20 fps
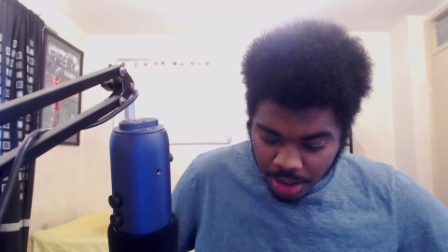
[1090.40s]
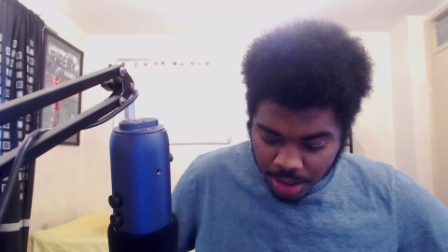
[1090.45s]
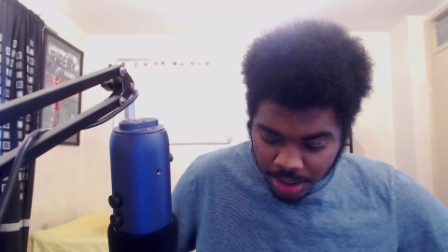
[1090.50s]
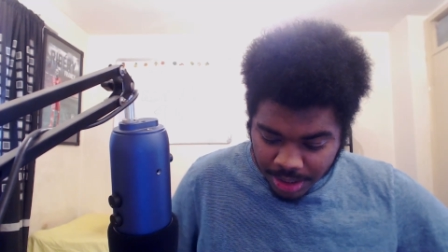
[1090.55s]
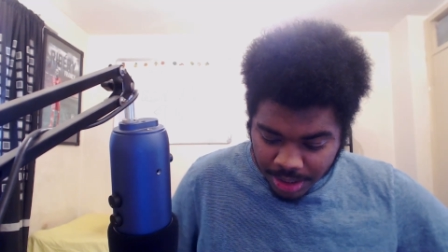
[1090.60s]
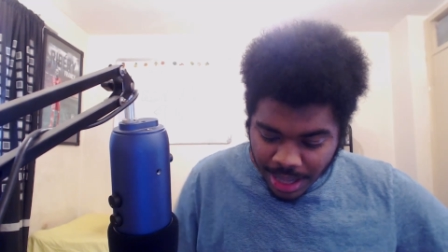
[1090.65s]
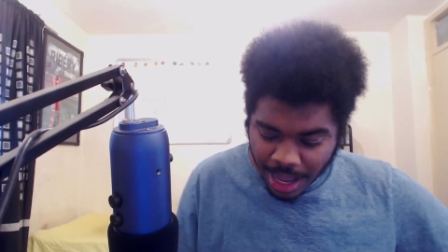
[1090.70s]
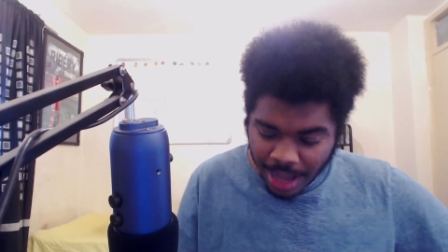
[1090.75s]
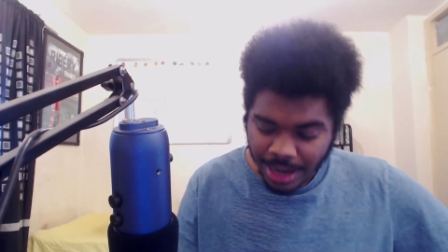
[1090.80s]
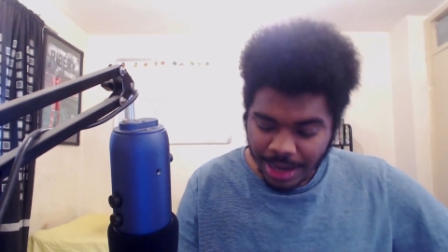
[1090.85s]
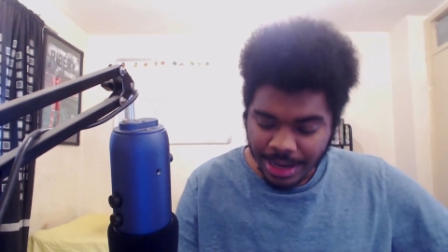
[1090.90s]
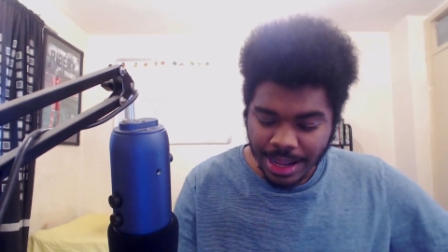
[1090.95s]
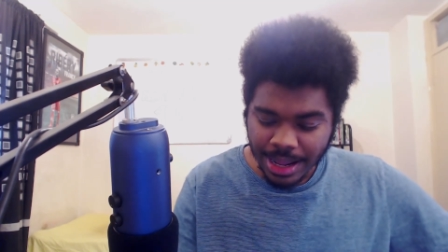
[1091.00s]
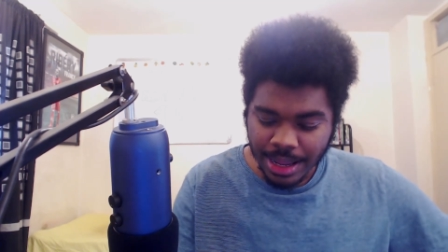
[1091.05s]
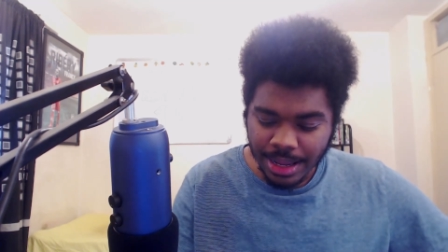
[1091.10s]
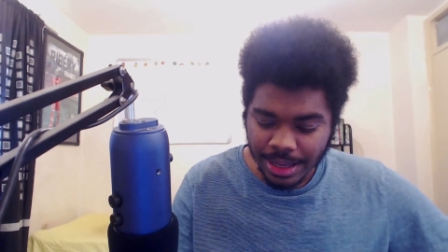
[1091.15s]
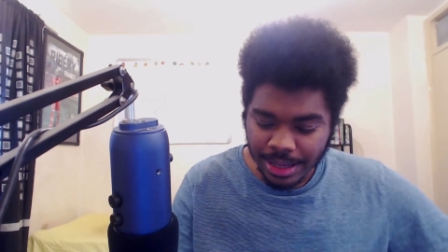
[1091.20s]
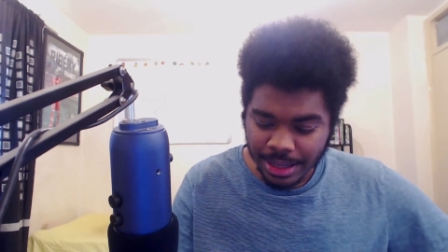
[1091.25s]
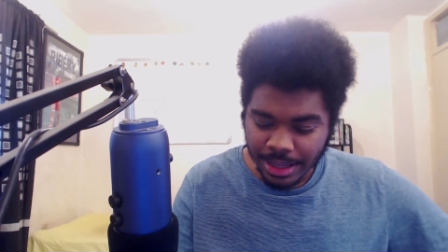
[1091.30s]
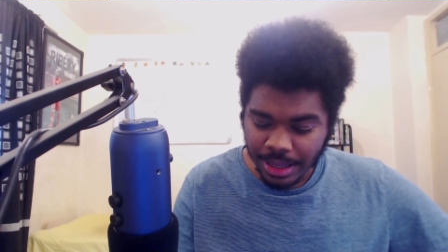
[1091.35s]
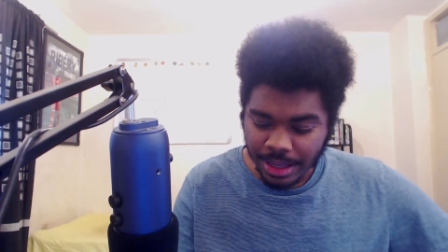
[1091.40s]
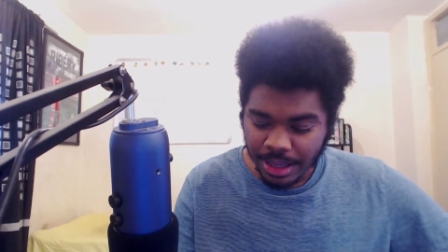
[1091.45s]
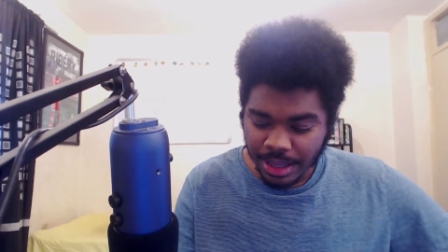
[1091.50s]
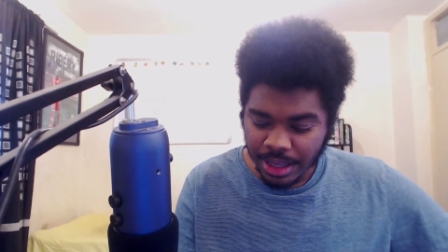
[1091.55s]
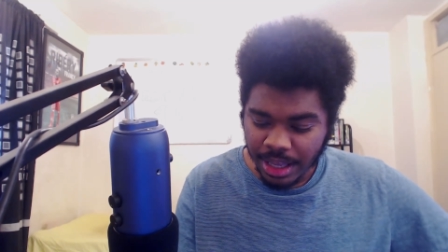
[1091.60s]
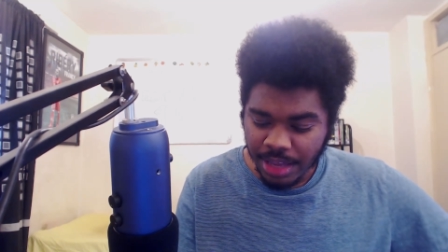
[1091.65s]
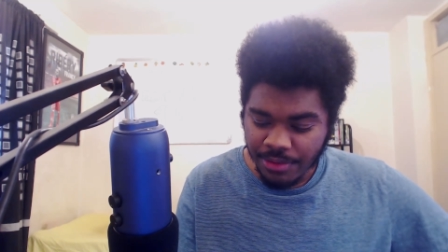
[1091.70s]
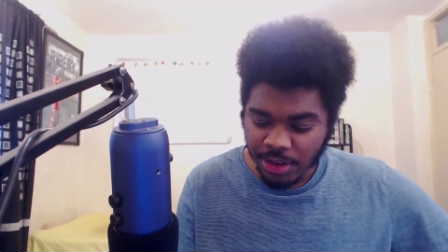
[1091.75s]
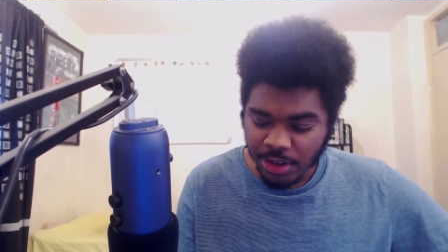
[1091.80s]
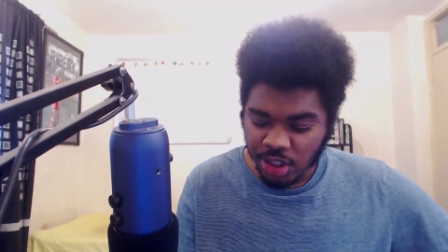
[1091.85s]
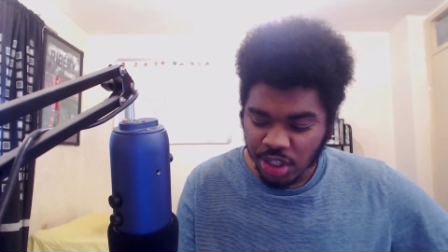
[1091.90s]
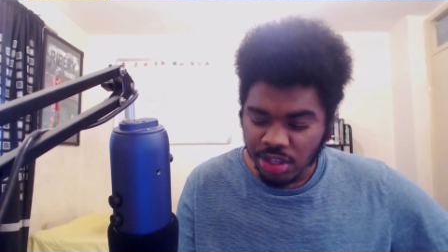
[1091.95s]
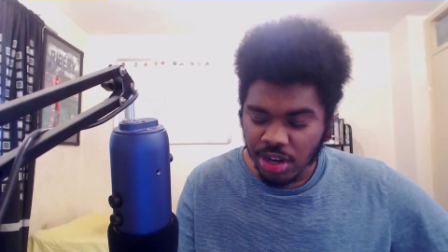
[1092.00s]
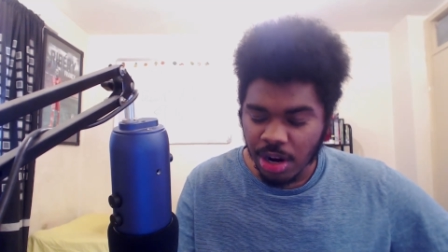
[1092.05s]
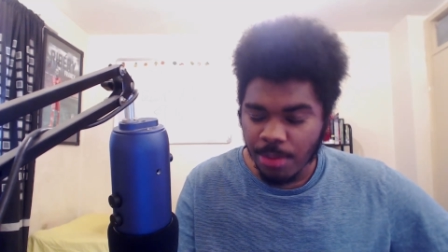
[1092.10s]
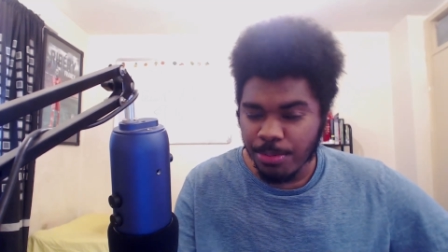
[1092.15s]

that, that, that either she's gonna